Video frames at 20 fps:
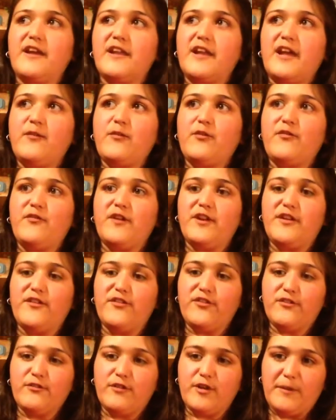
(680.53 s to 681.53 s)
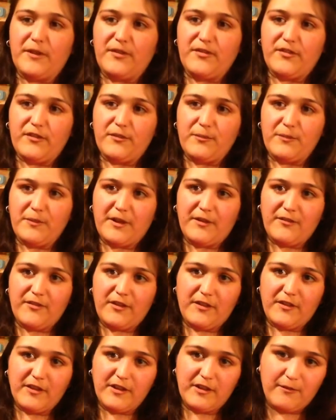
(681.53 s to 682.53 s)
And I have a funny story about this, but I'll
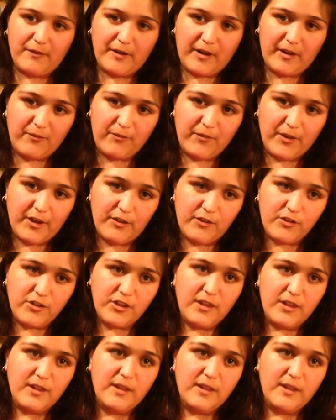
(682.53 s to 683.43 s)
tell it here when I finish.